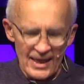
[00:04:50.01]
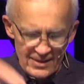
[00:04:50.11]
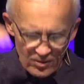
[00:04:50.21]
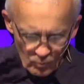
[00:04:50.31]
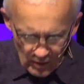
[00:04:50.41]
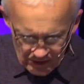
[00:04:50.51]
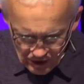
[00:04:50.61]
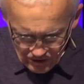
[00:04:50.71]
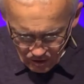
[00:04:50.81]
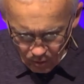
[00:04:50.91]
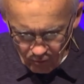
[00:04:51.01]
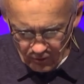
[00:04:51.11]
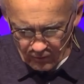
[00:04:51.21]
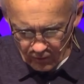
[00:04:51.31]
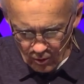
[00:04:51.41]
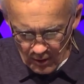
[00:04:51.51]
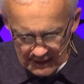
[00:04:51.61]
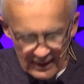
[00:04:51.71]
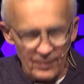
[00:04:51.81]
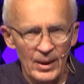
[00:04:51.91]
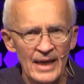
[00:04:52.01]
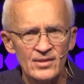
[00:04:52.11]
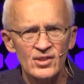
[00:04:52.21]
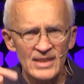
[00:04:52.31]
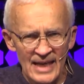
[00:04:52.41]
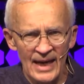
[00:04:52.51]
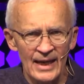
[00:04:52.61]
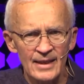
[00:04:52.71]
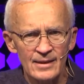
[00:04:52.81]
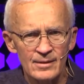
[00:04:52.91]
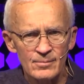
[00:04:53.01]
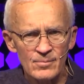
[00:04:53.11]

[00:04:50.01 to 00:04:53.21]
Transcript: And then we just overflow on him. And today,